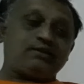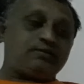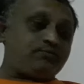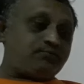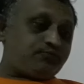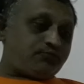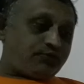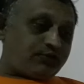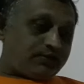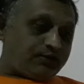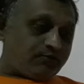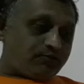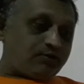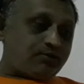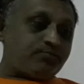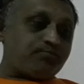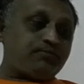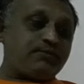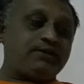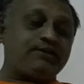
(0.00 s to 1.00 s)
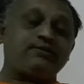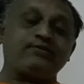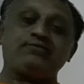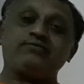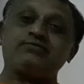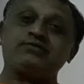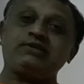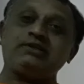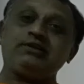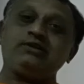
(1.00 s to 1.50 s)
and for development
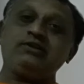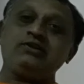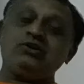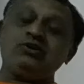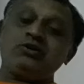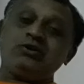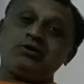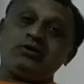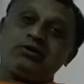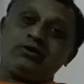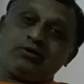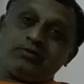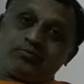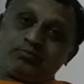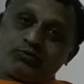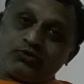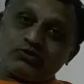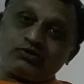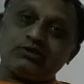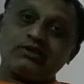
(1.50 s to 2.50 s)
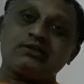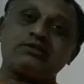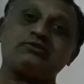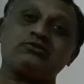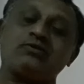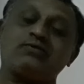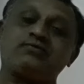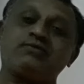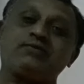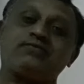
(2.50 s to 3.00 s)
of the business
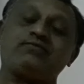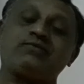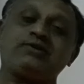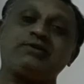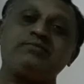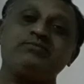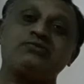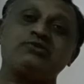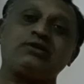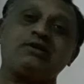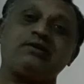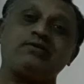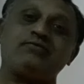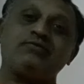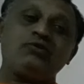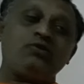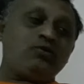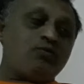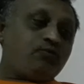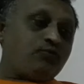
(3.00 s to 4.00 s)
software for himself.